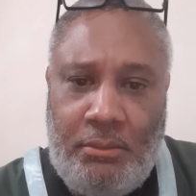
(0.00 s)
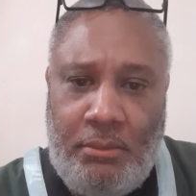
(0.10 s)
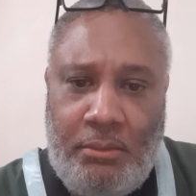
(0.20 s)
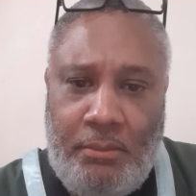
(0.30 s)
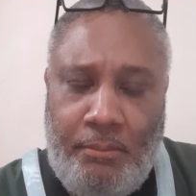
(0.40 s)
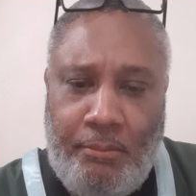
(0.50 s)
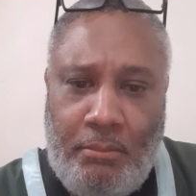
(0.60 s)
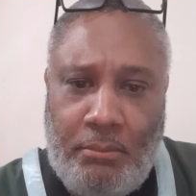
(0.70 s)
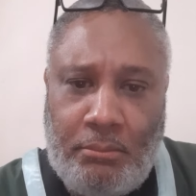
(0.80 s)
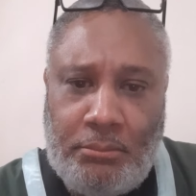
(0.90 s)

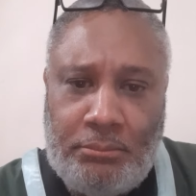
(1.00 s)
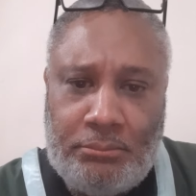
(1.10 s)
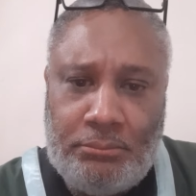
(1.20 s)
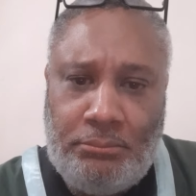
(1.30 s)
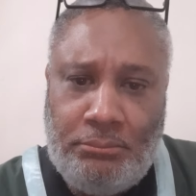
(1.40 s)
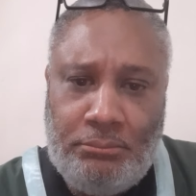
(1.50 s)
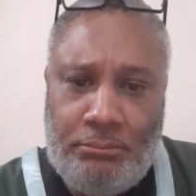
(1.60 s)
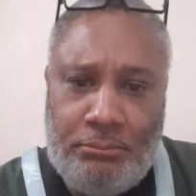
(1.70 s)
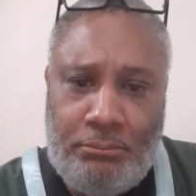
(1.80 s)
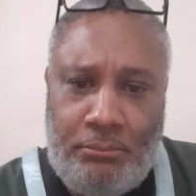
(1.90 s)

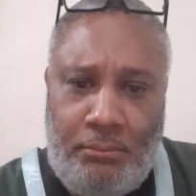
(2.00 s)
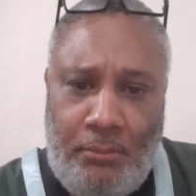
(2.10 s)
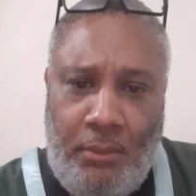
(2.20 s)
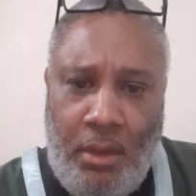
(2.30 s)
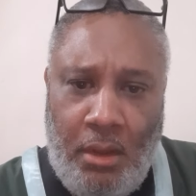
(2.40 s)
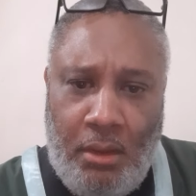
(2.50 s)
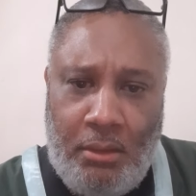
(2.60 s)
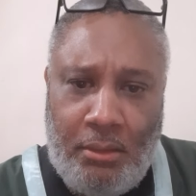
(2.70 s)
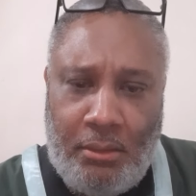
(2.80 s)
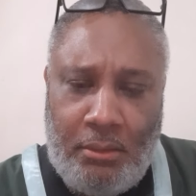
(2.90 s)

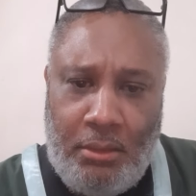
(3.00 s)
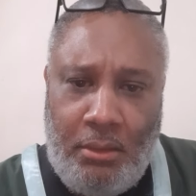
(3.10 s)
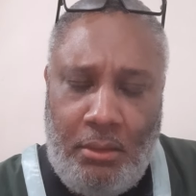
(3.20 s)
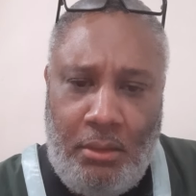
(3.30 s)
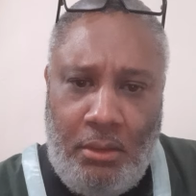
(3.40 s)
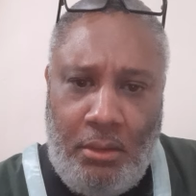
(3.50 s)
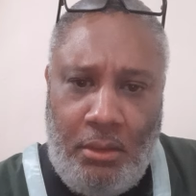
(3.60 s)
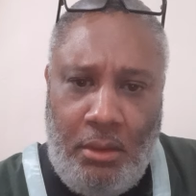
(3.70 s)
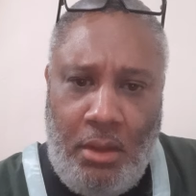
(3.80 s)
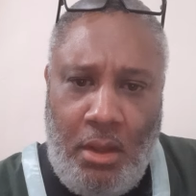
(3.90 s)

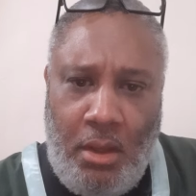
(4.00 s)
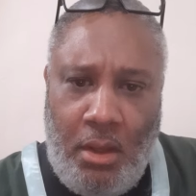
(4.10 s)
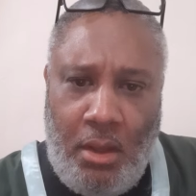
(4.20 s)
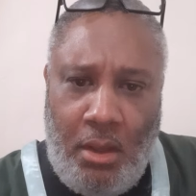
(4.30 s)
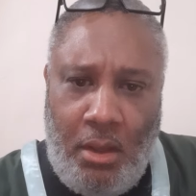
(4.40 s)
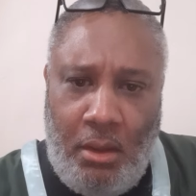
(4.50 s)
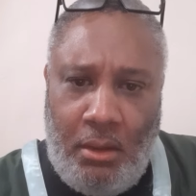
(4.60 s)
Nobody speaks.